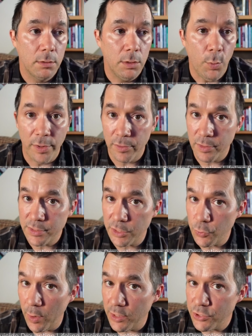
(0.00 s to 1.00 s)
Whether the
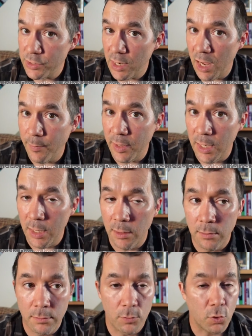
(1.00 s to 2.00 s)
situation I'm
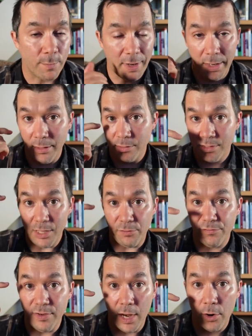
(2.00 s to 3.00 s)
in or my
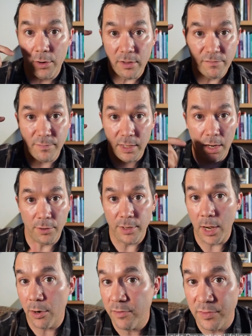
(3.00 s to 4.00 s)
self-narrative, my
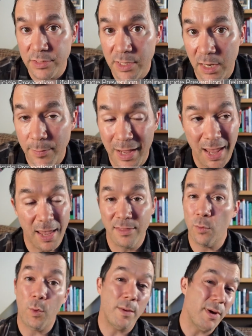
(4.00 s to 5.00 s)
narrative inside of my head,
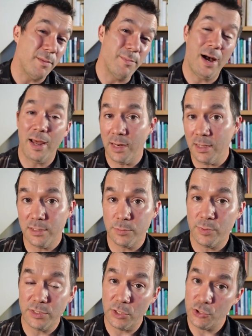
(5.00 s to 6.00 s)
the way my body is
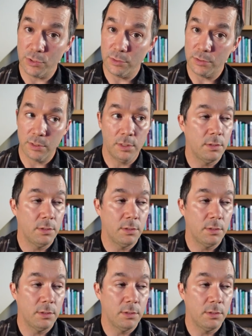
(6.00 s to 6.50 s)
positioned,